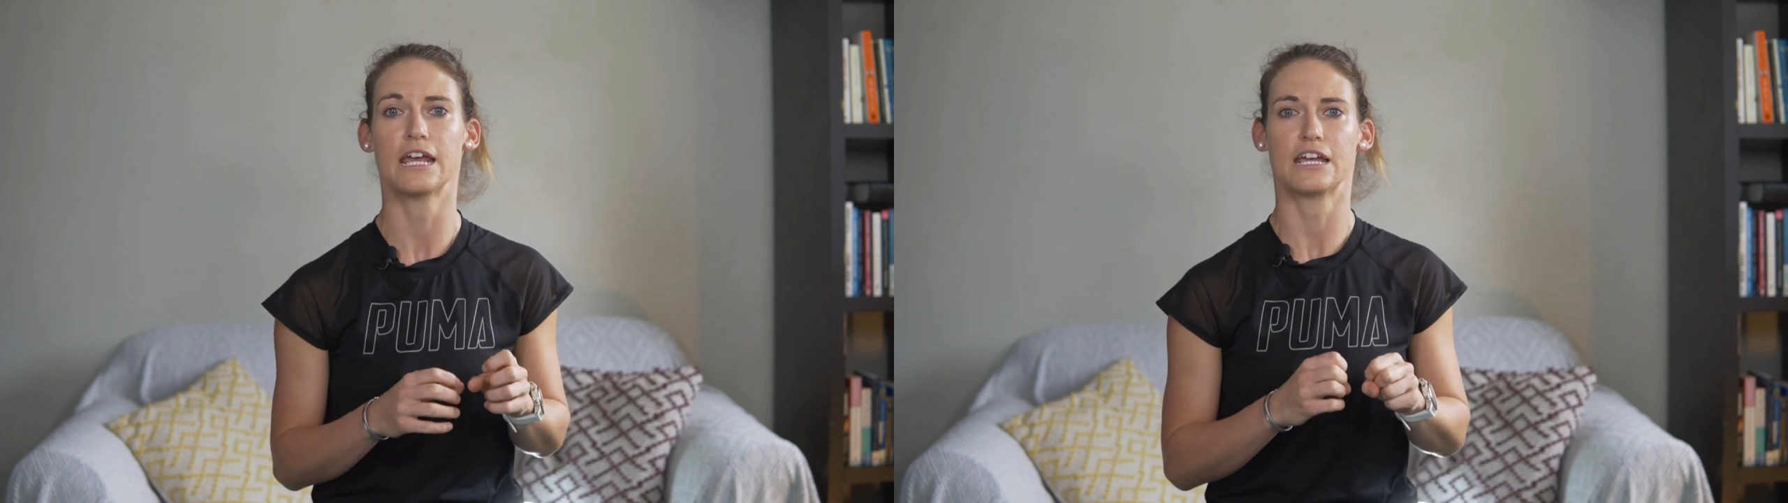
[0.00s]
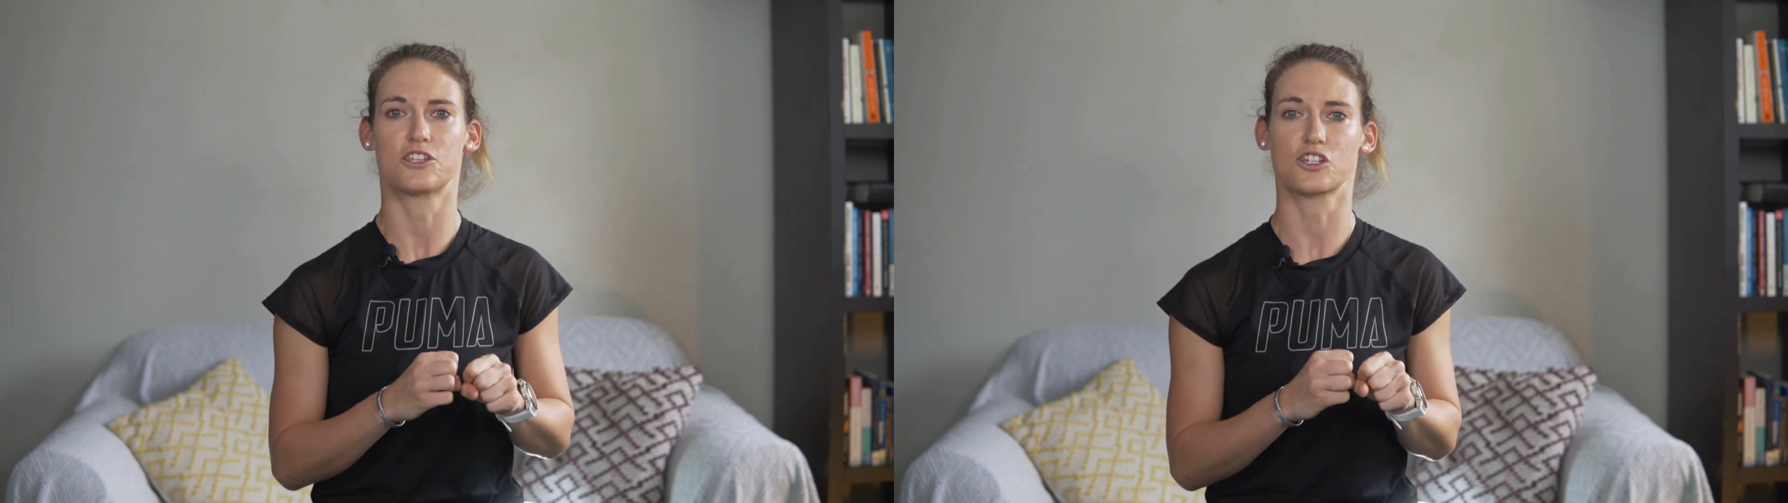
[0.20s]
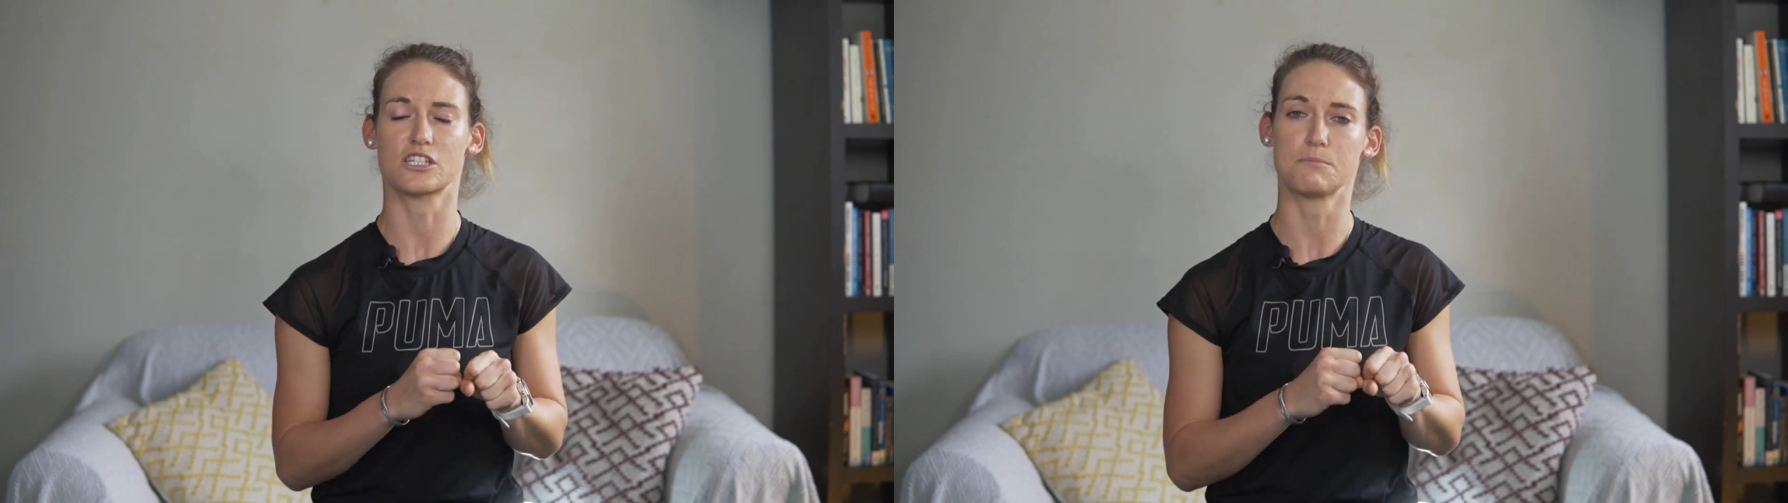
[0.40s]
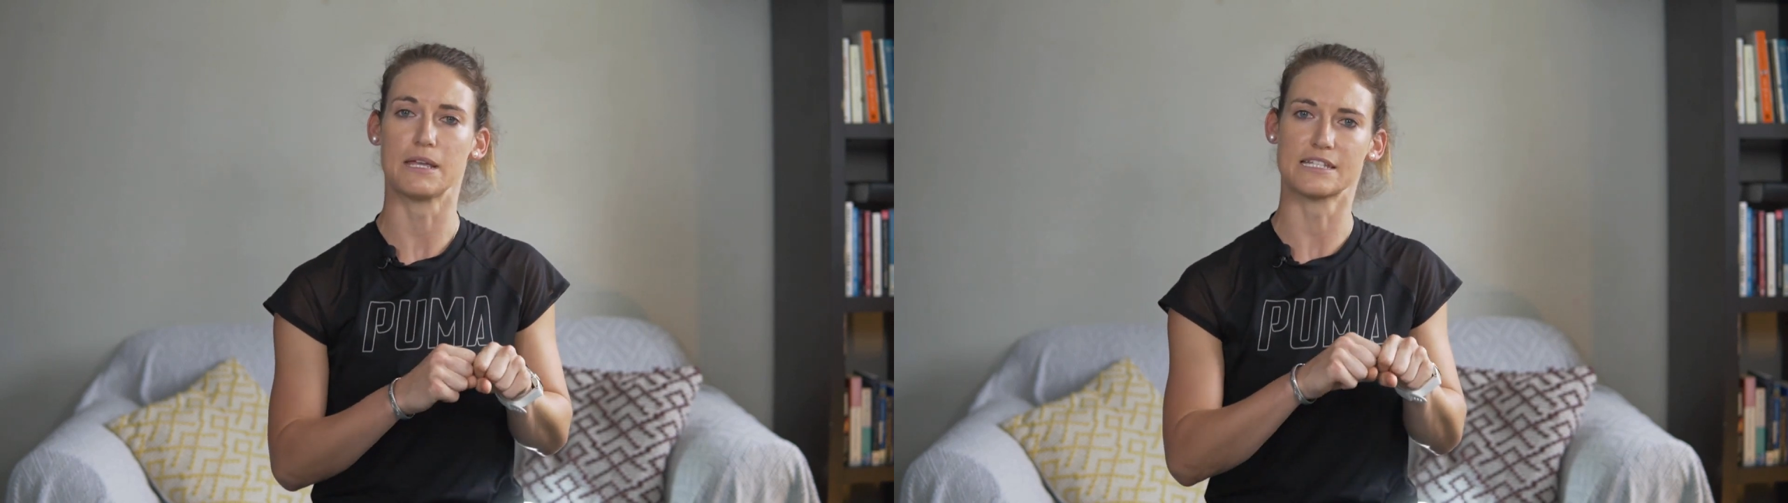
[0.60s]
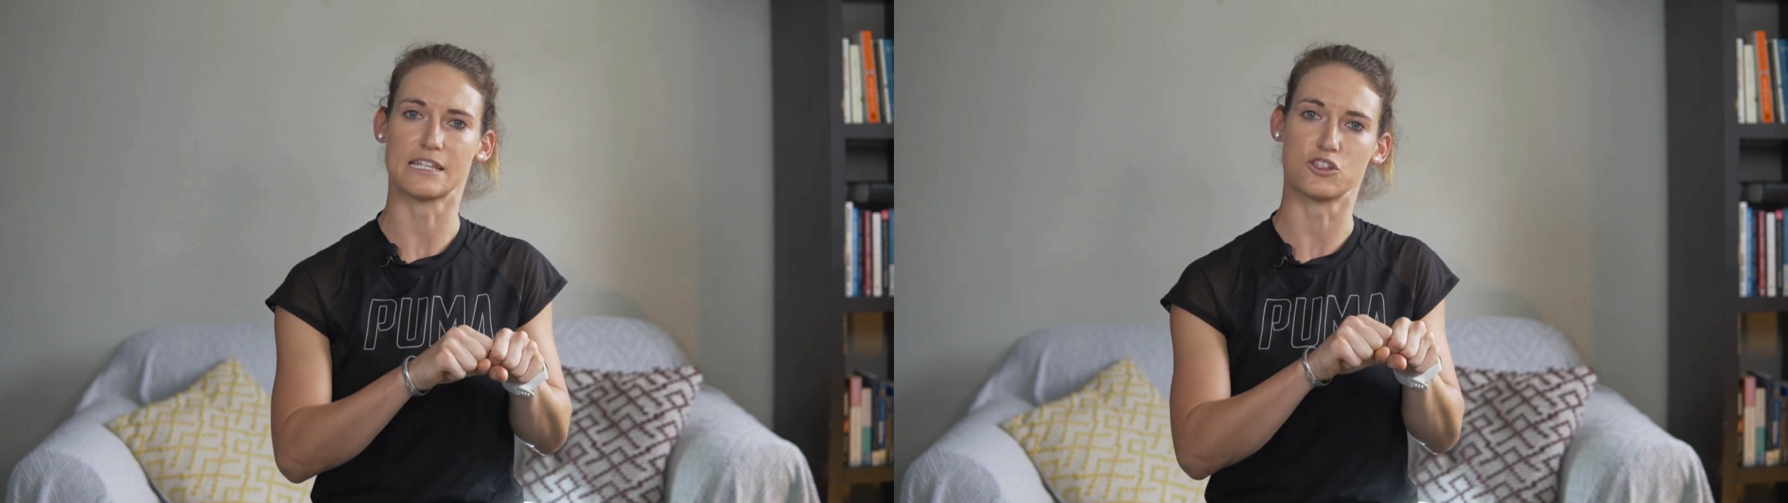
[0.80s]
it just
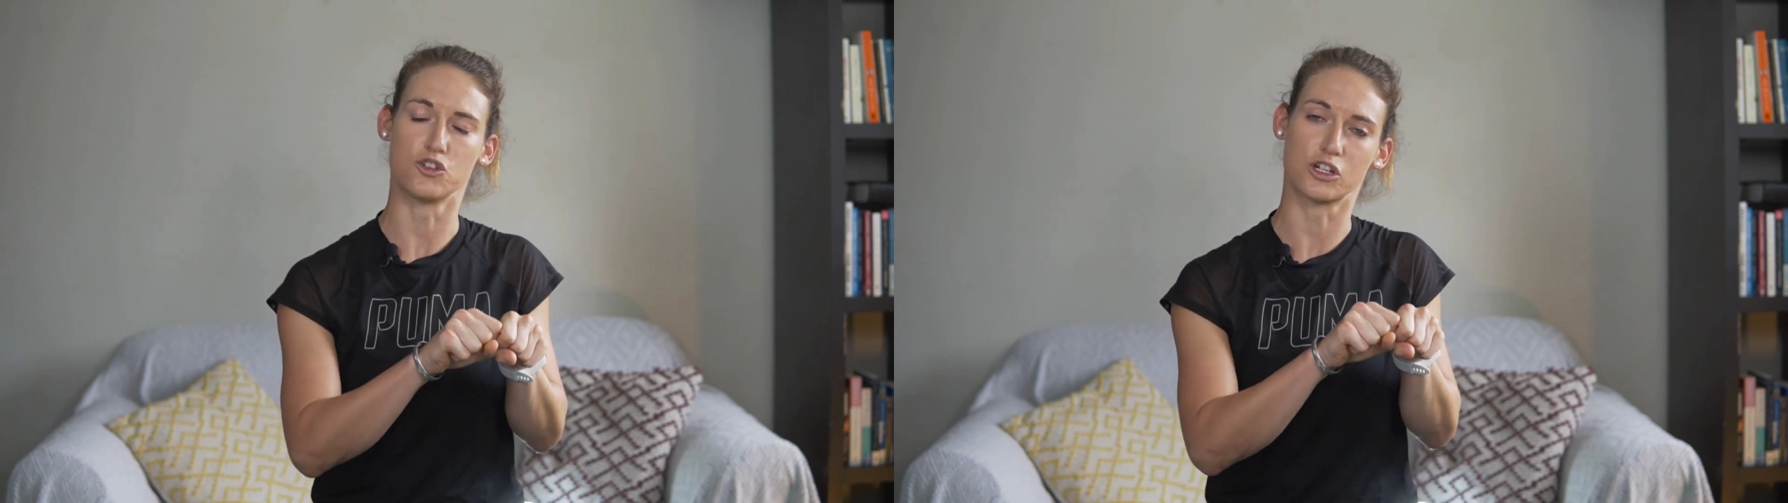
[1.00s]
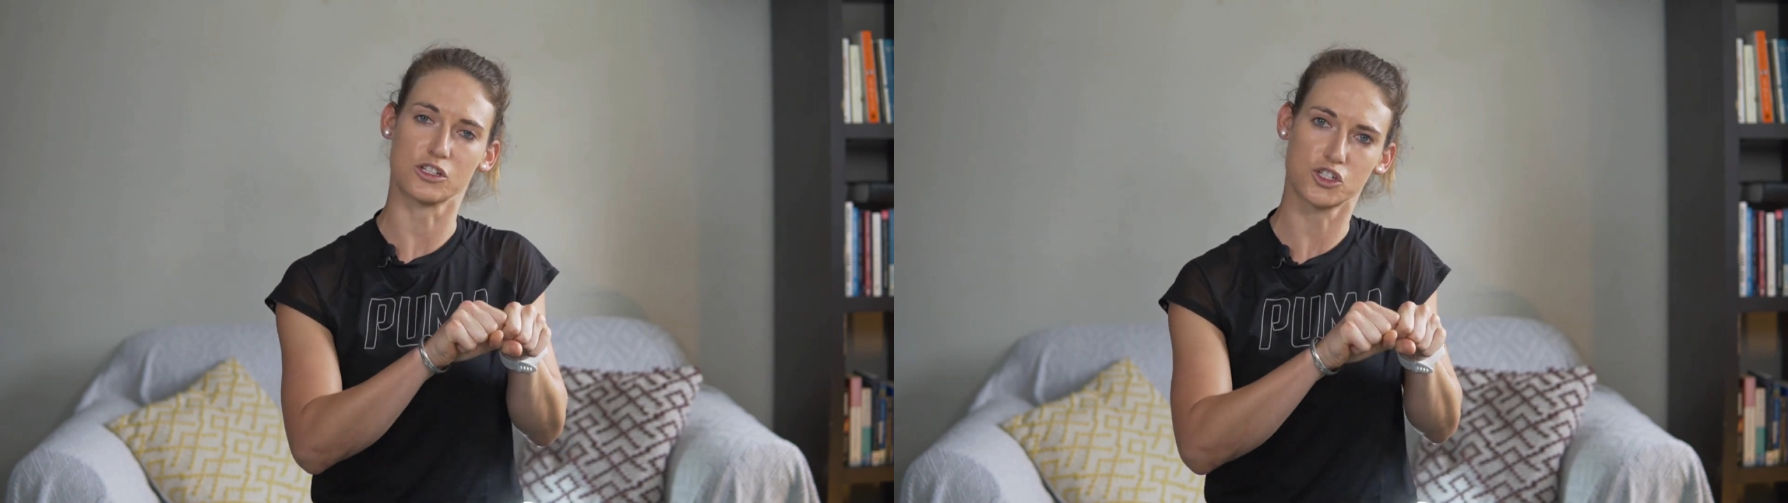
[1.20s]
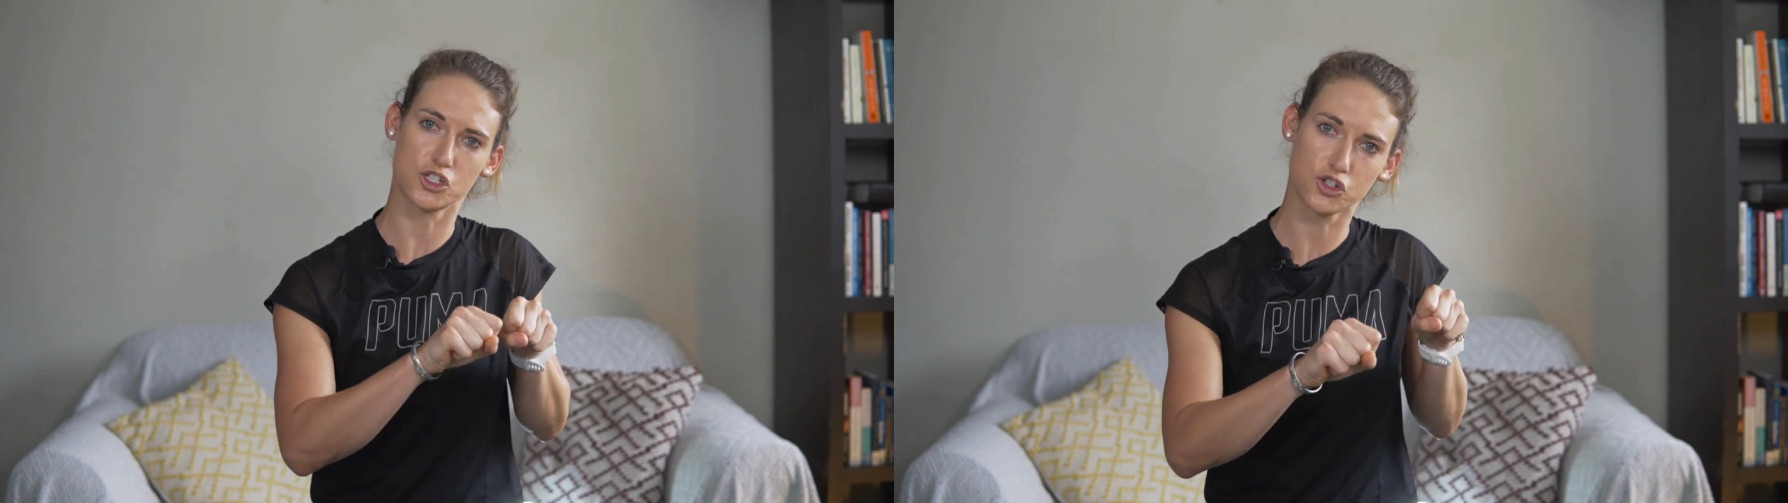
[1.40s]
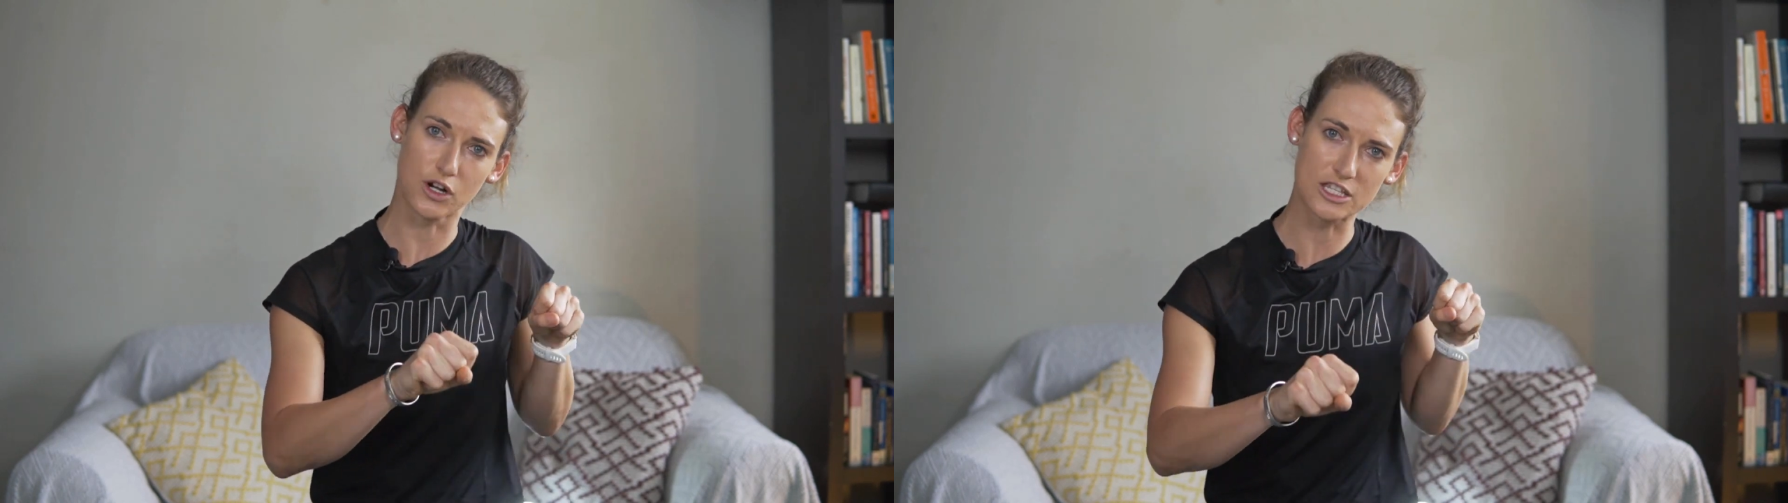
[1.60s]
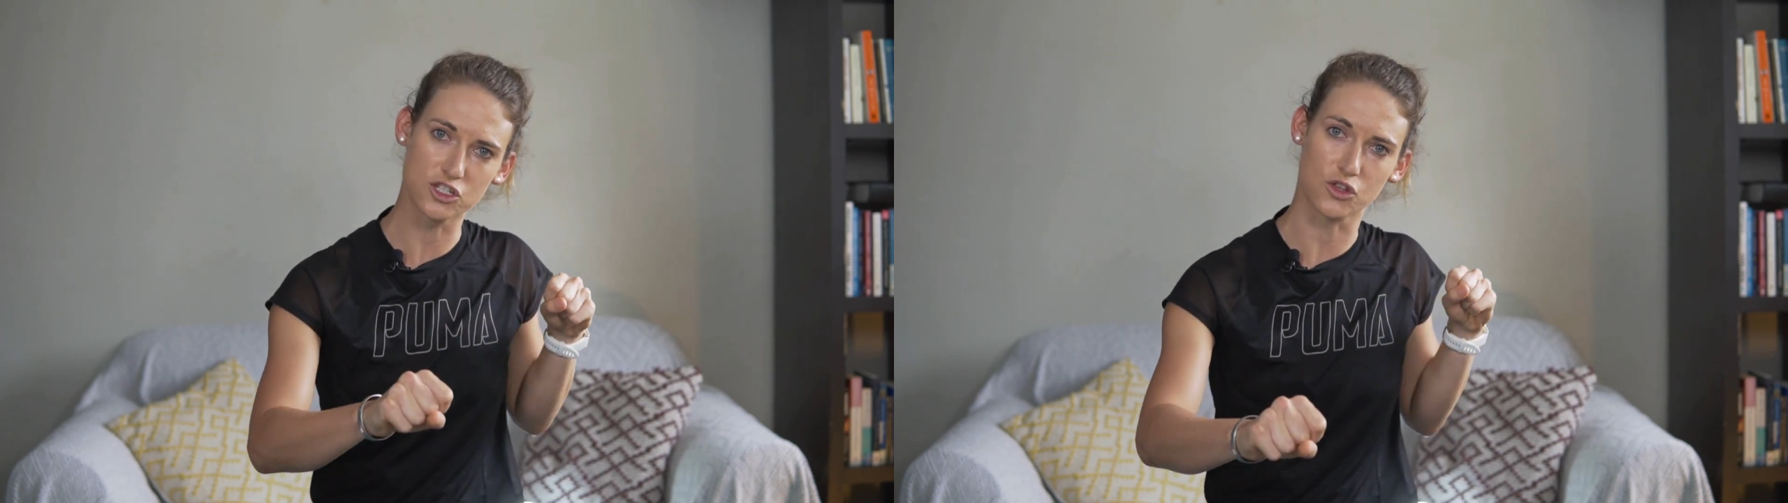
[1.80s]
means that you can
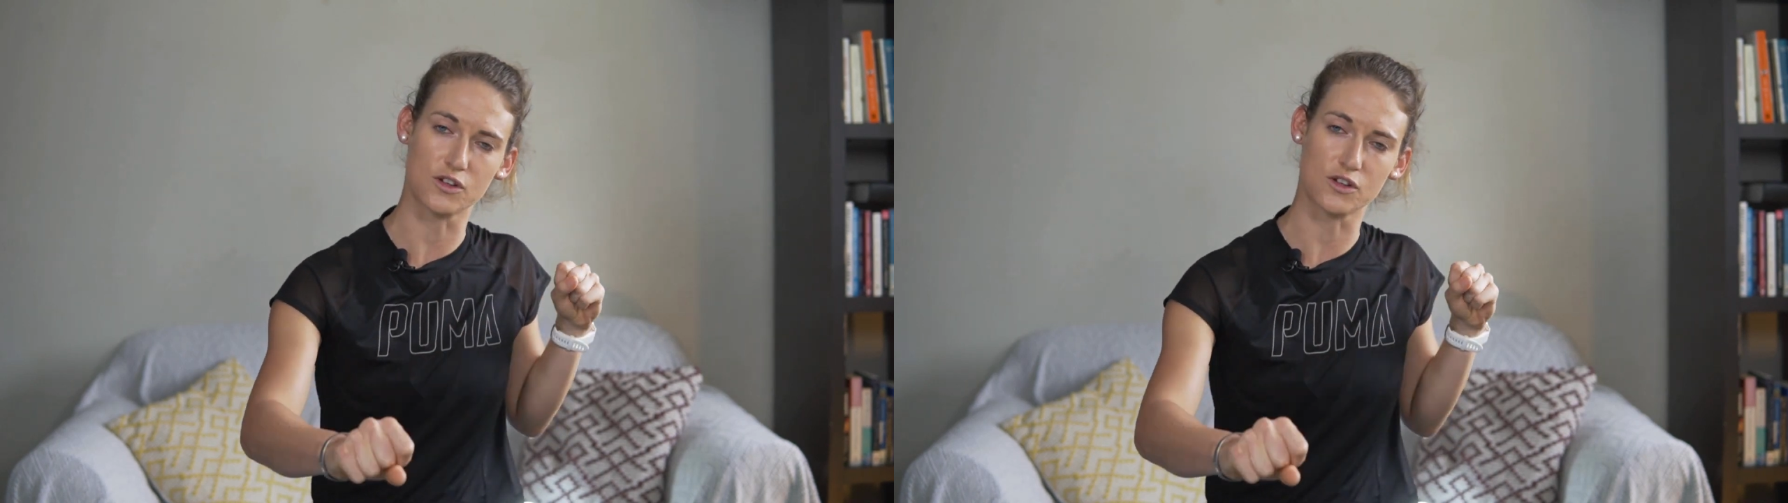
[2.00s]
stretch